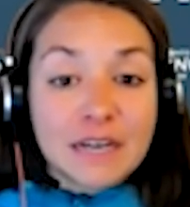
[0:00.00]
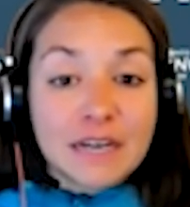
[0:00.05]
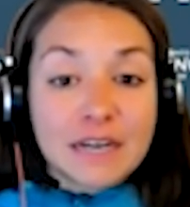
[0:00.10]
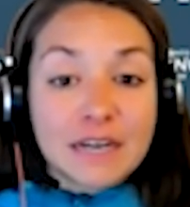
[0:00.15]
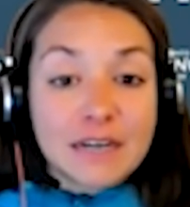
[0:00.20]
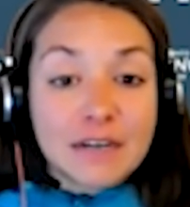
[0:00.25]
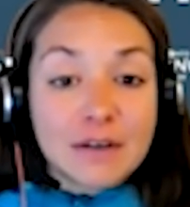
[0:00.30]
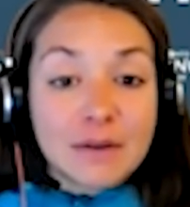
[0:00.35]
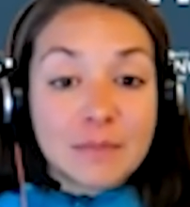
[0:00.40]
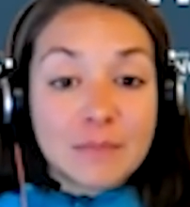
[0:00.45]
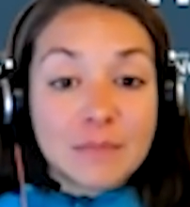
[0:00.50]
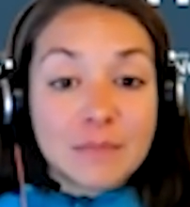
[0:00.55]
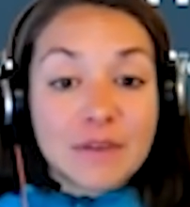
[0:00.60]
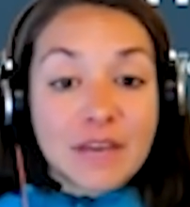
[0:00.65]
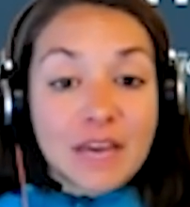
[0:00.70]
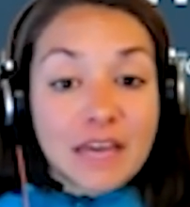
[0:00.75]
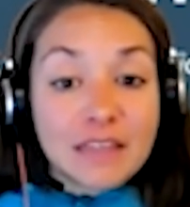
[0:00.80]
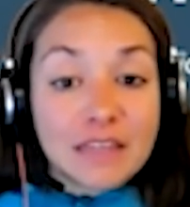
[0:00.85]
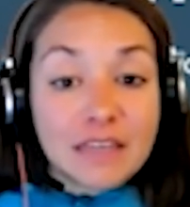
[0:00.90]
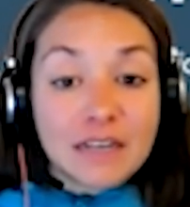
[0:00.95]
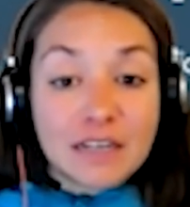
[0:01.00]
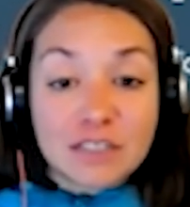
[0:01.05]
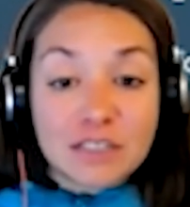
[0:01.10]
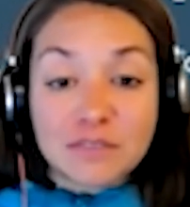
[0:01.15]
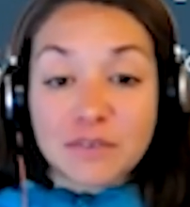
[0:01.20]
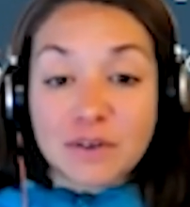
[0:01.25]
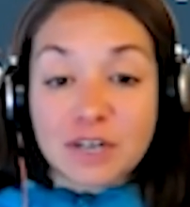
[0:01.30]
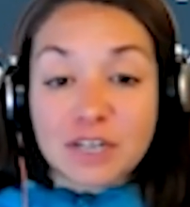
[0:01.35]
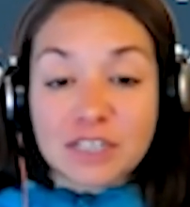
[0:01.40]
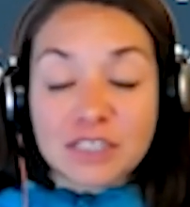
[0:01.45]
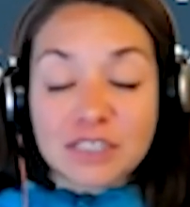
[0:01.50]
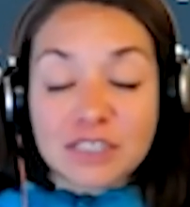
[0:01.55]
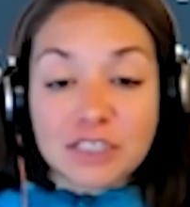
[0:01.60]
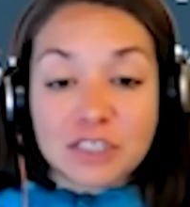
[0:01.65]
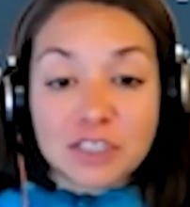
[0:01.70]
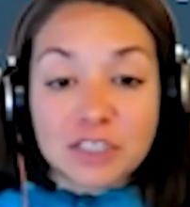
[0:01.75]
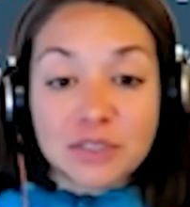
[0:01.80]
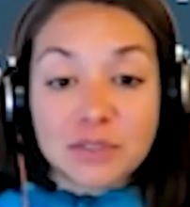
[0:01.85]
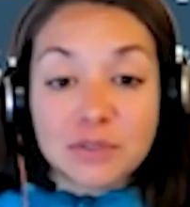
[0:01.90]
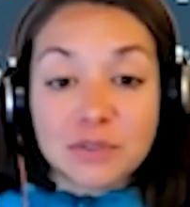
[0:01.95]
And then as far as the
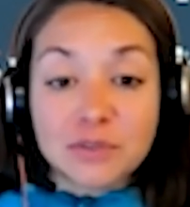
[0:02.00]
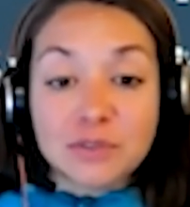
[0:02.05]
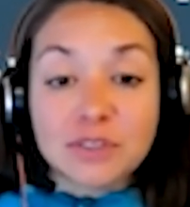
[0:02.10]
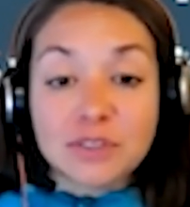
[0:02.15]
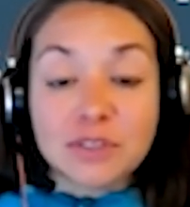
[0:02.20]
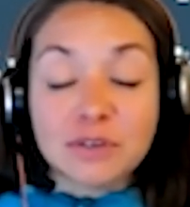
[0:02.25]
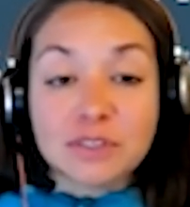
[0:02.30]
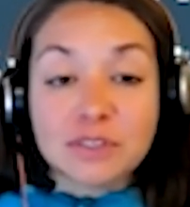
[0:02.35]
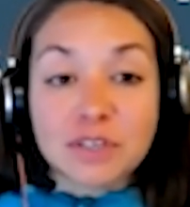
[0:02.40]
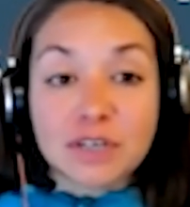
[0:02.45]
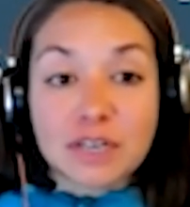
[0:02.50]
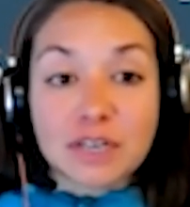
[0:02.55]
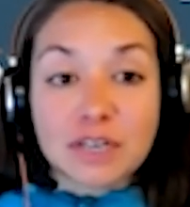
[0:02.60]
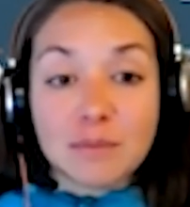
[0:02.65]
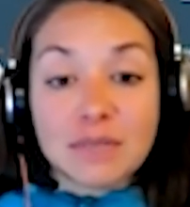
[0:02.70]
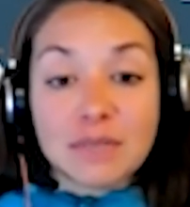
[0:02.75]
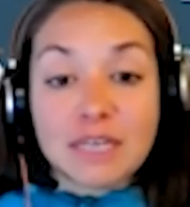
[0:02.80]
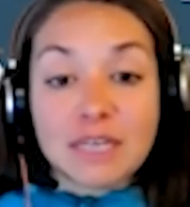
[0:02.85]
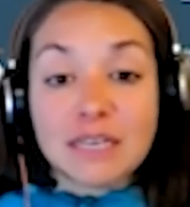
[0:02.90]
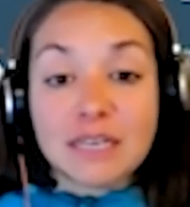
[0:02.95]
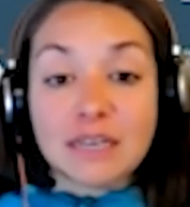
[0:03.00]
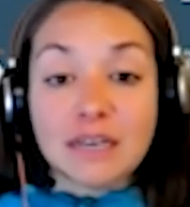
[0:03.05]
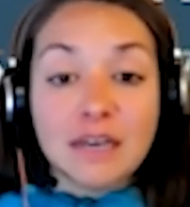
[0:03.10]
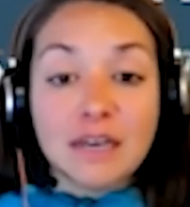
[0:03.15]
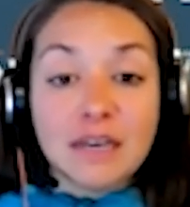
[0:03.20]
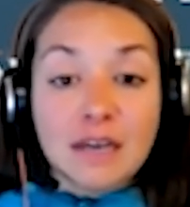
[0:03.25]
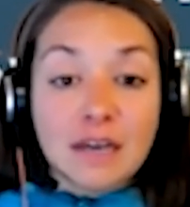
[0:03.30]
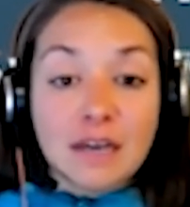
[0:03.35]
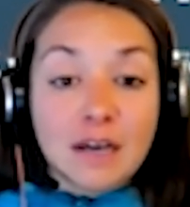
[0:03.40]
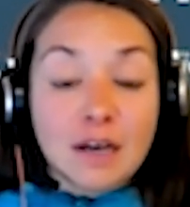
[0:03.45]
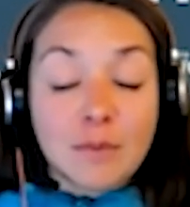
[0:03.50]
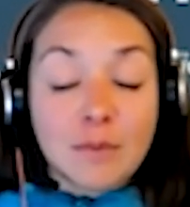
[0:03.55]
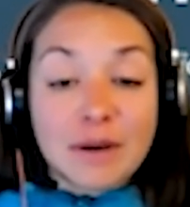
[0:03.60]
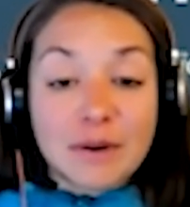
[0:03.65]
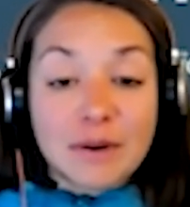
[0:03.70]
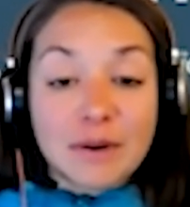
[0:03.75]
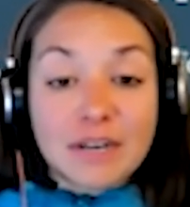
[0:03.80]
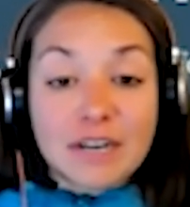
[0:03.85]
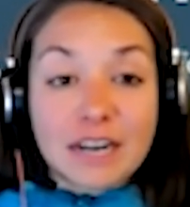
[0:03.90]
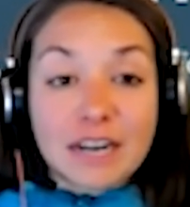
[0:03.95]
chews, those are going to be
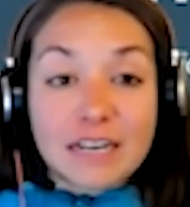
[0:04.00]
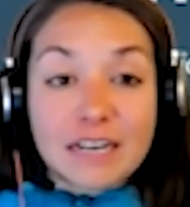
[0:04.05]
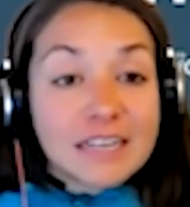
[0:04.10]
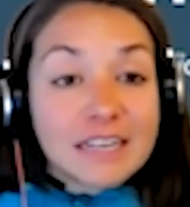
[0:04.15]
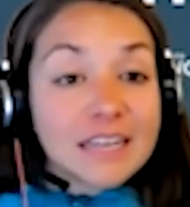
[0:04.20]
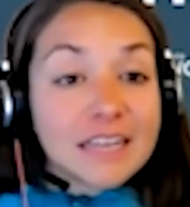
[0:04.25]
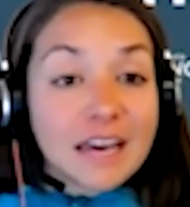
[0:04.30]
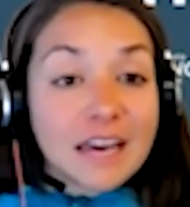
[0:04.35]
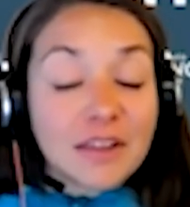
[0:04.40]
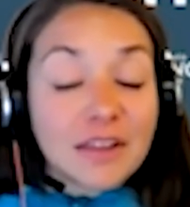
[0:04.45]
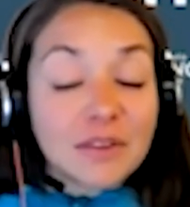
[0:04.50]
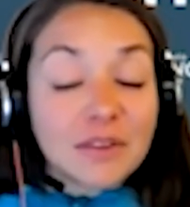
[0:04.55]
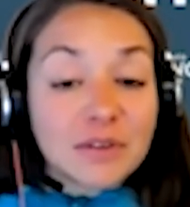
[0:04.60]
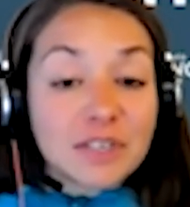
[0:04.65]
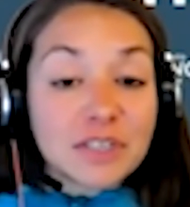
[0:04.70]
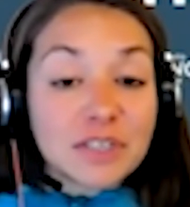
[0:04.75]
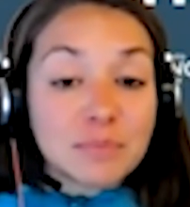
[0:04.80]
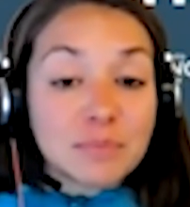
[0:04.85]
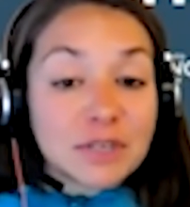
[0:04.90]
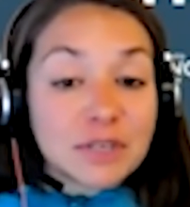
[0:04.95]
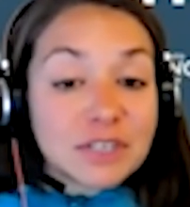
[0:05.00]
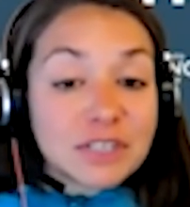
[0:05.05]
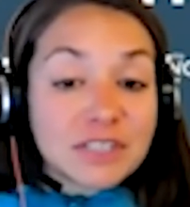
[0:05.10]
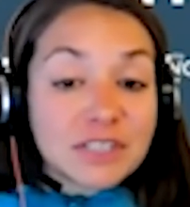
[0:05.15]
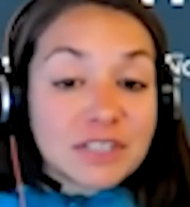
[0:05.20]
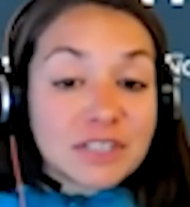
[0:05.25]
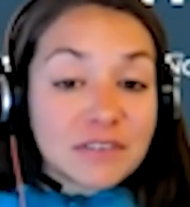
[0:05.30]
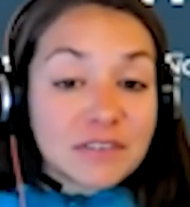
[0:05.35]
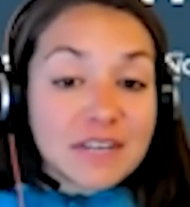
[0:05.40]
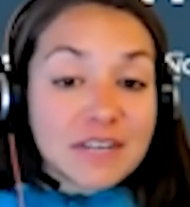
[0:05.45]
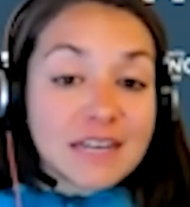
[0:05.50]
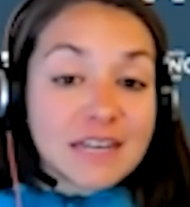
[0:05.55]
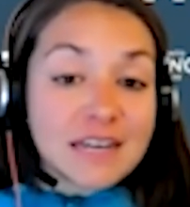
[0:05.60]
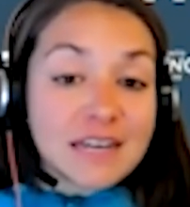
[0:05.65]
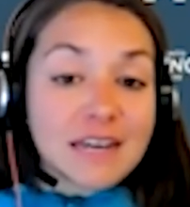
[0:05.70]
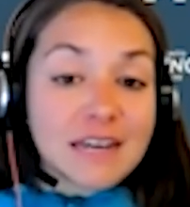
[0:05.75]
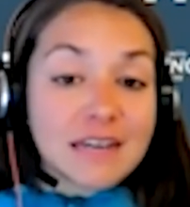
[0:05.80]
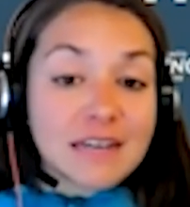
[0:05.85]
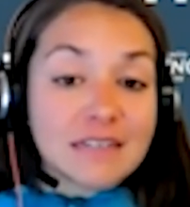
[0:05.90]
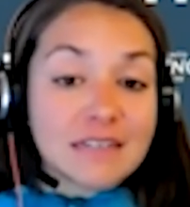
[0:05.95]
about 90 calories per
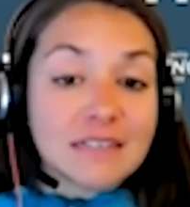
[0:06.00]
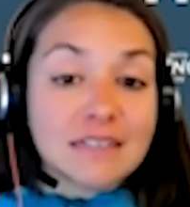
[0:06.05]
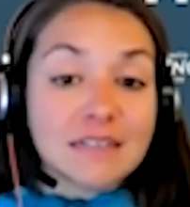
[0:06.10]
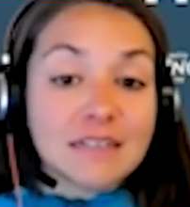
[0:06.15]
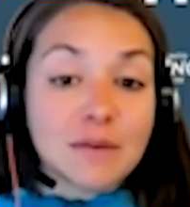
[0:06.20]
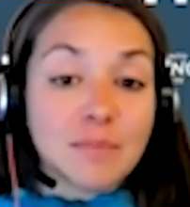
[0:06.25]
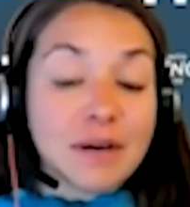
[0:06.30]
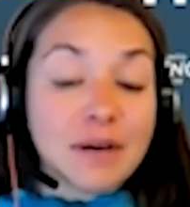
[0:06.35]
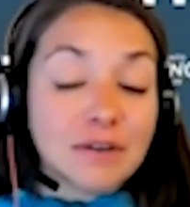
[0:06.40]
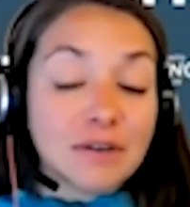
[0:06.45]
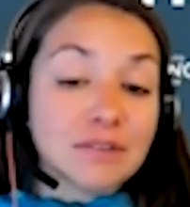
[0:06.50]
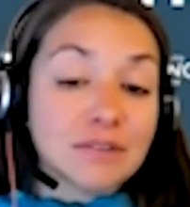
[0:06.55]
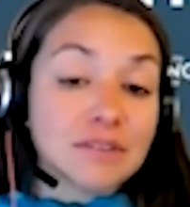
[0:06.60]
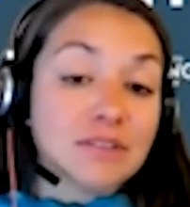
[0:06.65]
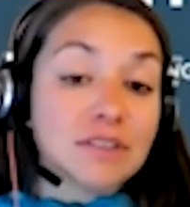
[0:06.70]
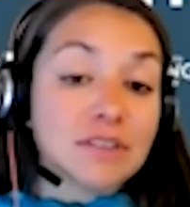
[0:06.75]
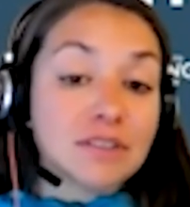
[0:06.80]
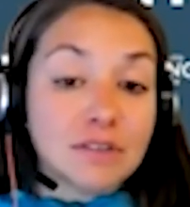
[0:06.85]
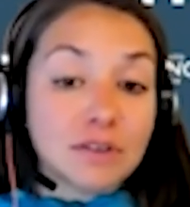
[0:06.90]
serving and about